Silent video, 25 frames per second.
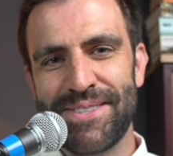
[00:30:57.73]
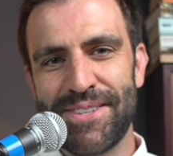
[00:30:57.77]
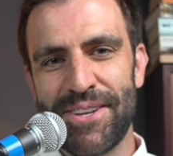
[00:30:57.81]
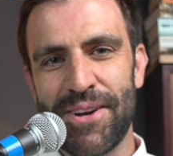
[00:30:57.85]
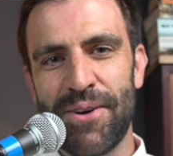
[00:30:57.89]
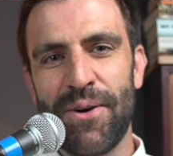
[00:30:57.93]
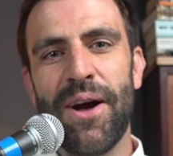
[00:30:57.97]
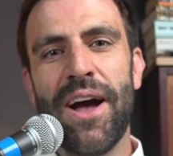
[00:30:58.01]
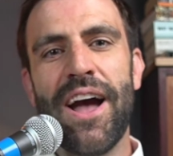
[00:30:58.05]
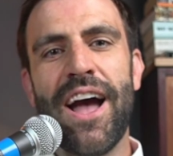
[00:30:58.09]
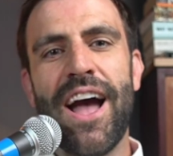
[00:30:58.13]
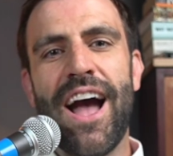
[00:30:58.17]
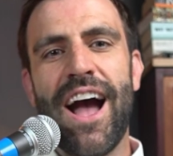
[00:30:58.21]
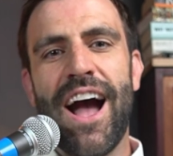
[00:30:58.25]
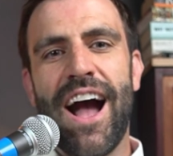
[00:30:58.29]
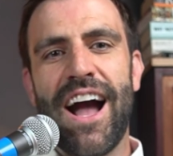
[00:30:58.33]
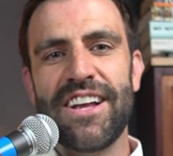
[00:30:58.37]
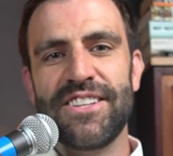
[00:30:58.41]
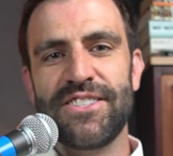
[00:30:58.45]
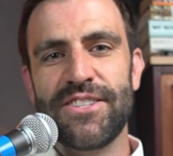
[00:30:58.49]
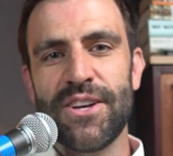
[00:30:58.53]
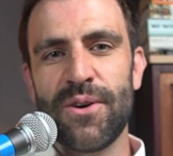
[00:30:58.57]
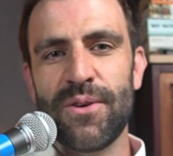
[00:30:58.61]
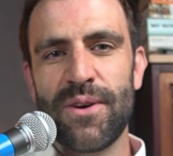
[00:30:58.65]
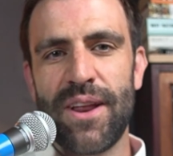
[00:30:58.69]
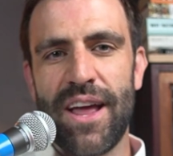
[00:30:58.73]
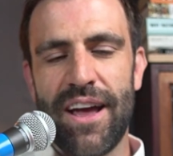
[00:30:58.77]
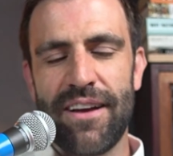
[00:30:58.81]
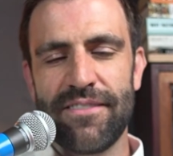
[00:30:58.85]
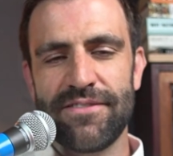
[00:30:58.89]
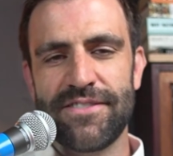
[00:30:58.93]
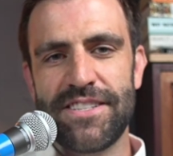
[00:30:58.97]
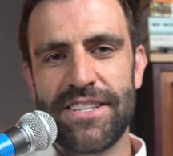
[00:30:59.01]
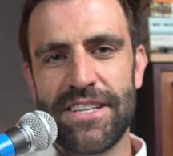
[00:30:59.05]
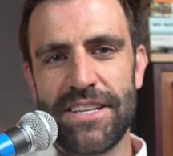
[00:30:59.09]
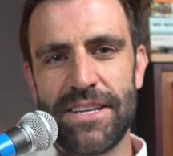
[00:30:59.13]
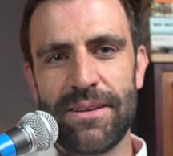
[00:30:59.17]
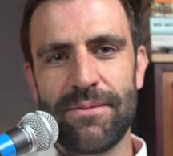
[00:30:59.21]
So I don't
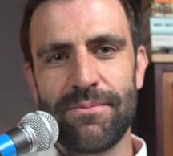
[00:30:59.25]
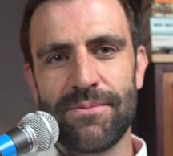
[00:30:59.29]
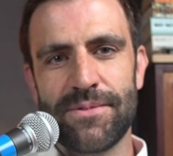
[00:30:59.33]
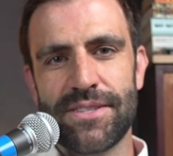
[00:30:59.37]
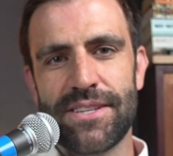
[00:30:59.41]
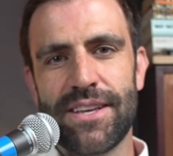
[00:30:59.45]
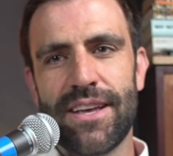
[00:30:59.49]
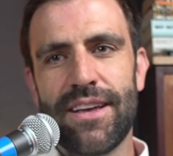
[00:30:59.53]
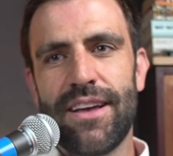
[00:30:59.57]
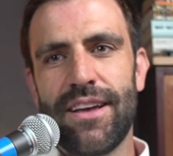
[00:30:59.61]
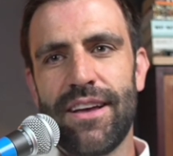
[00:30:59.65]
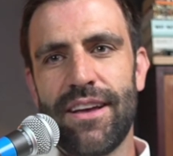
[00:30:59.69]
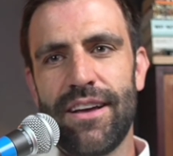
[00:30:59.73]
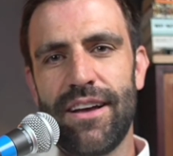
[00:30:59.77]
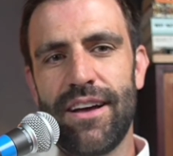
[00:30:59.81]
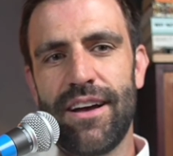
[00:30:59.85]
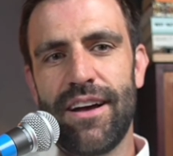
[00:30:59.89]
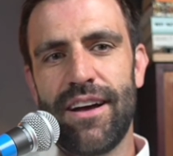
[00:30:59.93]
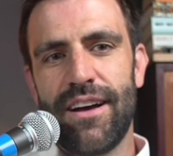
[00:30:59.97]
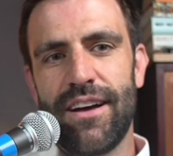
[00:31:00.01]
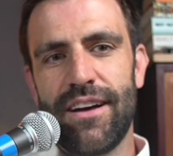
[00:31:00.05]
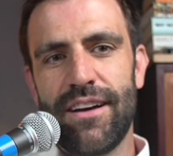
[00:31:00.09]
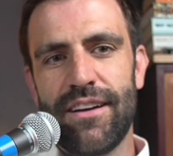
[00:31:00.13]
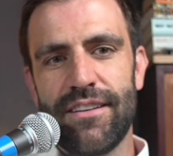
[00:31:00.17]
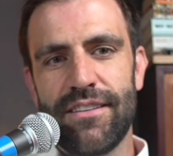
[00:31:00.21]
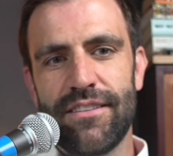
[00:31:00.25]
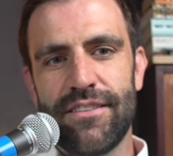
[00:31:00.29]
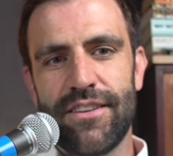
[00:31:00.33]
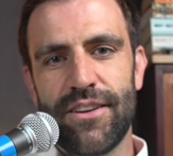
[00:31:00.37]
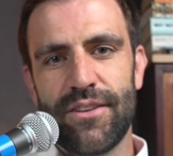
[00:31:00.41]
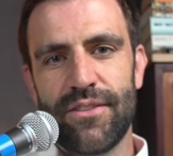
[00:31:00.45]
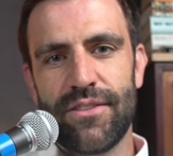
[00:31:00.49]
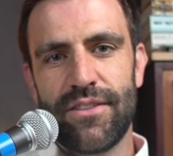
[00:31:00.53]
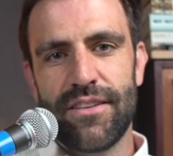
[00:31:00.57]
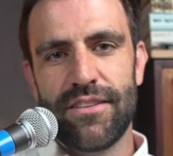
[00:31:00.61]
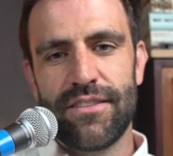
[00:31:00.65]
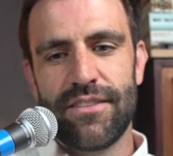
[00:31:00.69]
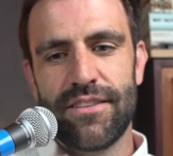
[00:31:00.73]
have teams,
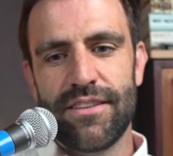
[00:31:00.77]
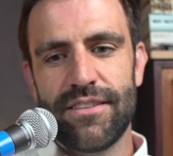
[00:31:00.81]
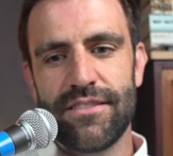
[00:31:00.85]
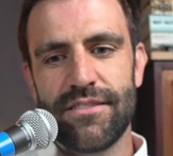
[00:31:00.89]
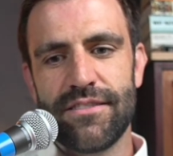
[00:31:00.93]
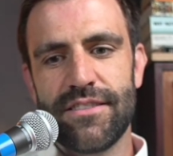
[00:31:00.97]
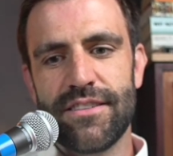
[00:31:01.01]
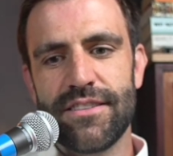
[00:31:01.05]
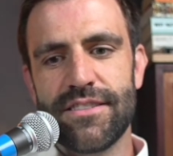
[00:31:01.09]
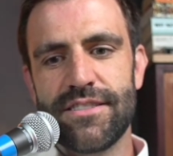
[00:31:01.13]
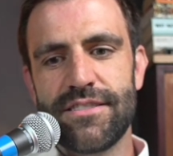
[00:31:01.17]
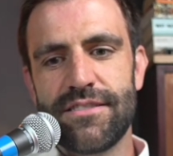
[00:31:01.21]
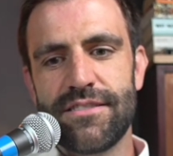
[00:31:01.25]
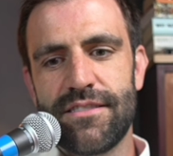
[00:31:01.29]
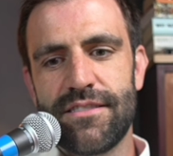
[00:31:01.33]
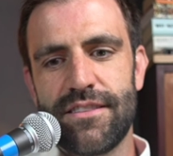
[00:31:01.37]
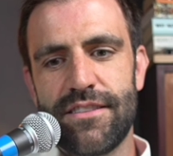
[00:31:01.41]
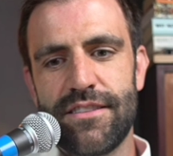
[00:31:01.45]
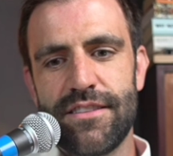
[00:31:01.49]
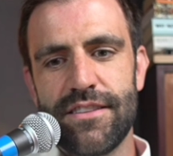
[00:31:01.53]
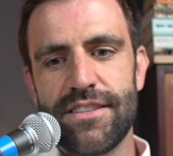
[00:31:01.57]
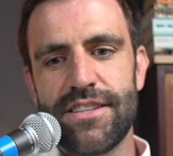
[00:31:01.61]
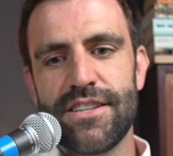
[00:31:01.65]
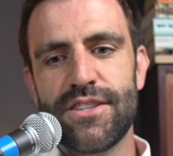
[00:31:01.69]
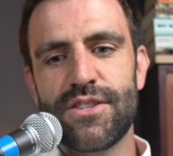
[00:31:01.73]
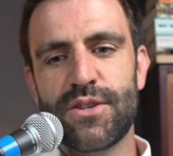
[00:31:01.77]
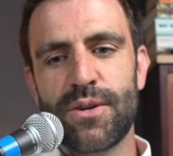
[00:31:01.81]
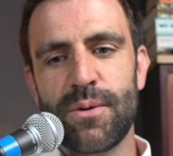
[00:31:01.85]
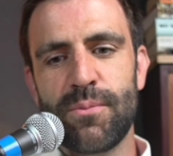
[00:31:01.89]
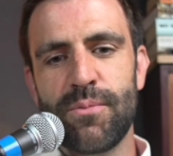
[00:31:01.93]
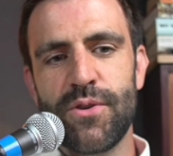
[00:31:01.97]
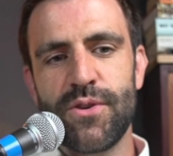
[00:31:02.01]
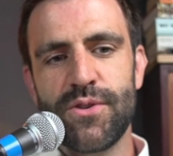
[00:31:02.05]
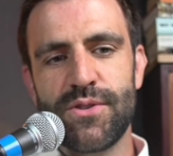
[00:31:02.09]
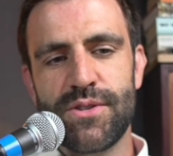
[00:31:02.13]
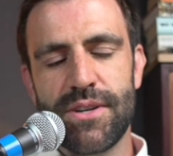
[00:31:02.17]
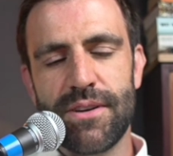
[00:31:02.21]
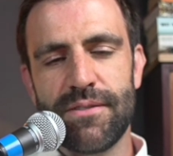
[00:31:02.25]
the
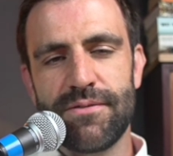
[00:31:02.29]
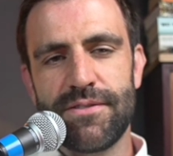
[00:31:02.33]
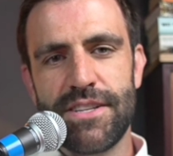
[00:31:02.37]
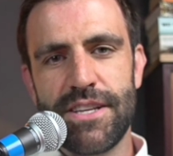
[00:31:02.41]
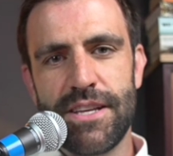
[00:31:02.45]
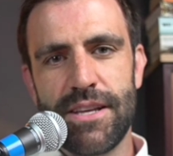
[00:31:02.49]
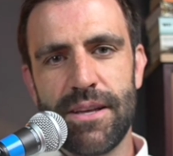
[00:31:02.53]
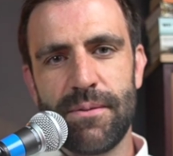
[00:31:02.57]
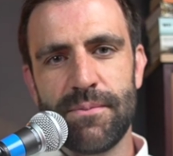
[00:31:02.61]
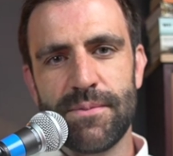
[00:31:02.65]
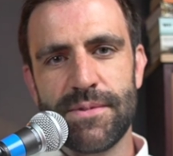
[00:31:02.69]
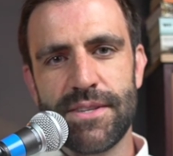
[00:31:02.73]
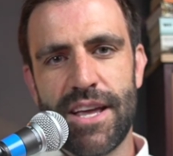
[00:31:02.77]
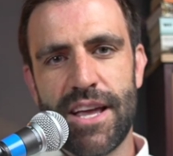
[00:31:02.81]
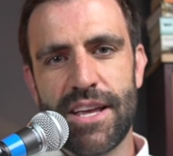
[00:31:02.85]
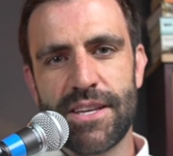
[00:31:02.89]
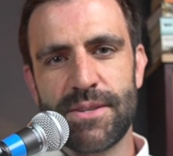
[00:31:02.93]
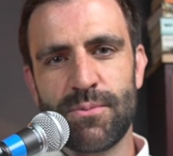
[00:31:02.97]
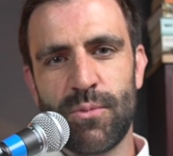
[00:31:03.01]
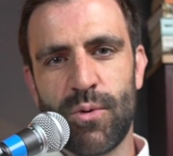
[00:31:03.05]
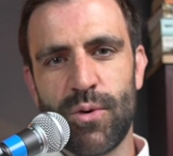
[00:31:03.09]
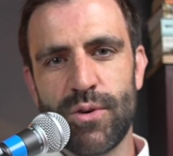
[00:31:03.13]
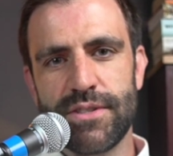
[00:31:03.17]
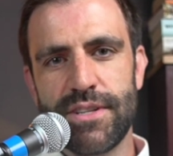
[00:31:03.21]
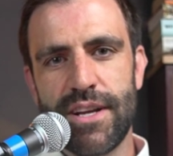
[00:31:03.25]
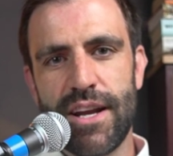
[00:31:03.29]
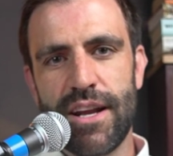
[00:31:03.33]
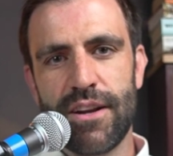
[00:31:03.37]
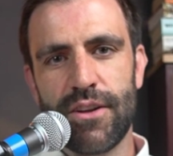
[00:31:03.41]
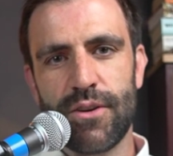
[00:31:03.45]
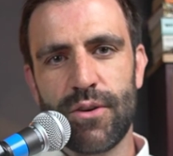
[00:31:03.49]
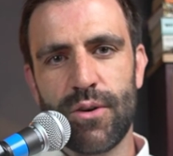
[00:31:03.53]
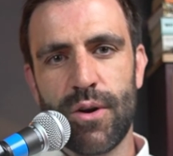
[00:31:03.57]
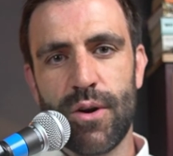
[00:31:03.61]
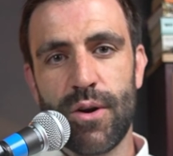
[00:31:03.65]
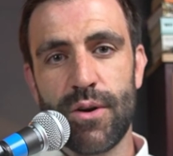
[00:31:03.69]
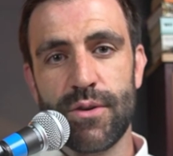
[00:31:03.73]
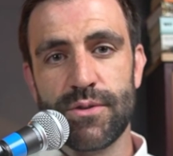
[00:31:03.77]
distribution of teams as more
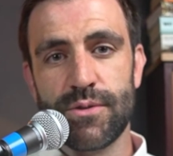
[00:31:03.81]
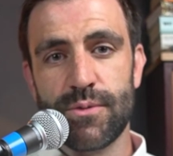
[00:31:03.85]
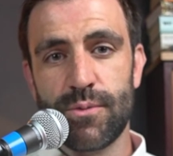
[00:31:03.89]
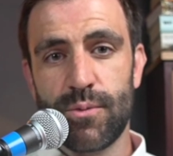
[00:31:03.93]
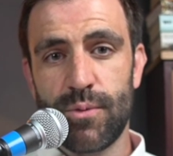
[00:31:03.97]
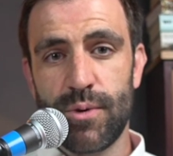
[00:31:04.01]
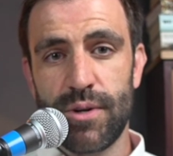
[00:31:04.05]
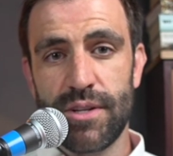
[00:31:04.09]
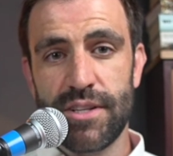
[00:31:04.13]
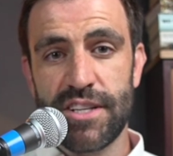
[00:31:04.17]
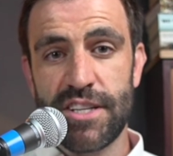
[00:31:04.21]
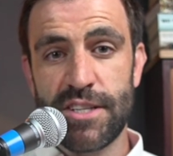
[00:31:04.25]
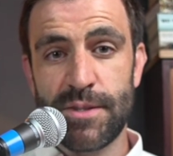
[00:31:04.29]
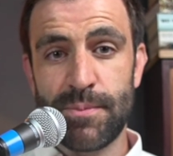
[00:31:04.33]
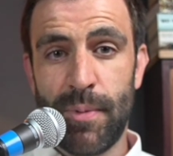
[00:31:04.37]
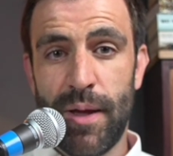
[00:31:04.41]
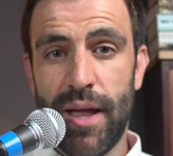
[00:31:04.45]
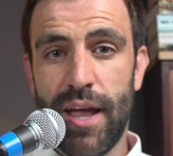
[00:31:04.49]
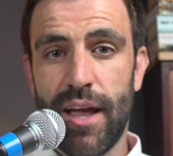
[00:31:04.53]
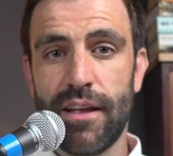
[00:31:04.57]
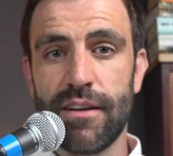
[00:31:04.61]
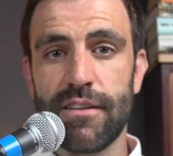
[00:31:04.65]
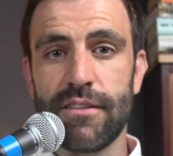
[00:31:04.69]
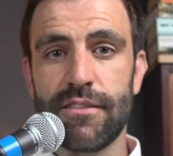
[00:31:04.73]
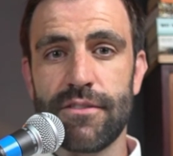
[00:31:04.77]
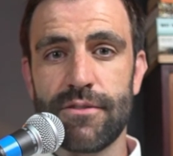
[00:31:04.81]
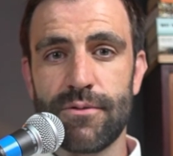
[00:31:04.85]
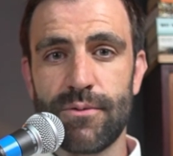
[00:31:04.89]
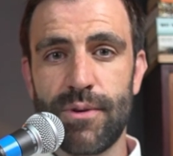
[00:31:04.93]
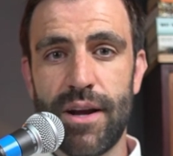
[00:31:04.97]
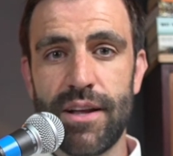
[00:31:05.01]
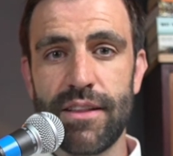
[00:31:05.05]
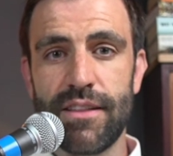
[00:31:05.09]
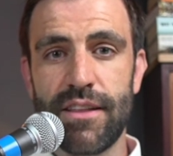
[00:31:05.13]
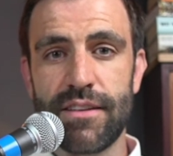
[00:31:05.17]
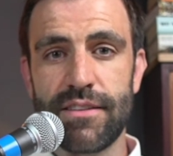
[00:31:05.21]
data grows will expand, right?